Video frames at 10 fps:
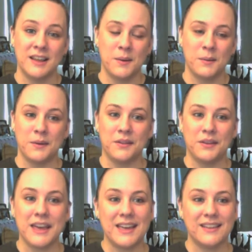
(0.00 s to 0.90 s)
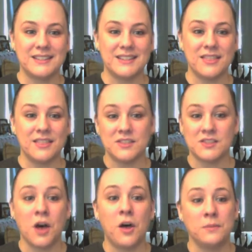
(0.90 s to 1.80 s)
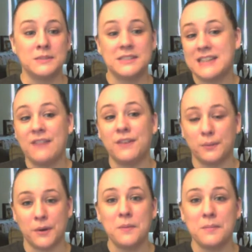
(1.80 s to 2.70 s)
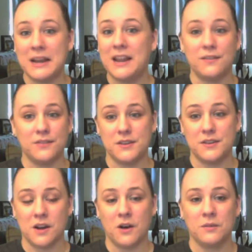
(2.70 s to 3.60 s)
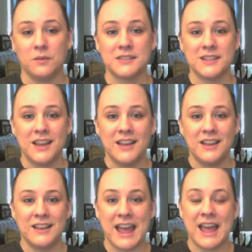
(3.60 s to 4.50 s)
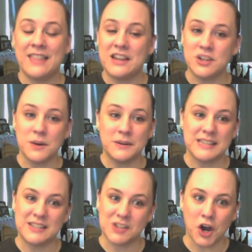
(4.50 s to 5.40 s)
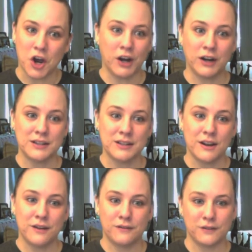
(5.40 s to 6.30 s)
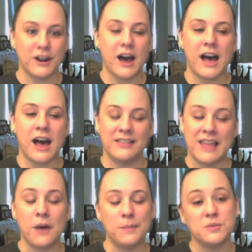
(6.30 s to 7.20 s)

When we look at the Psalms, David wrote many of the Psalms, okay? And they show us his heart for God, and they help us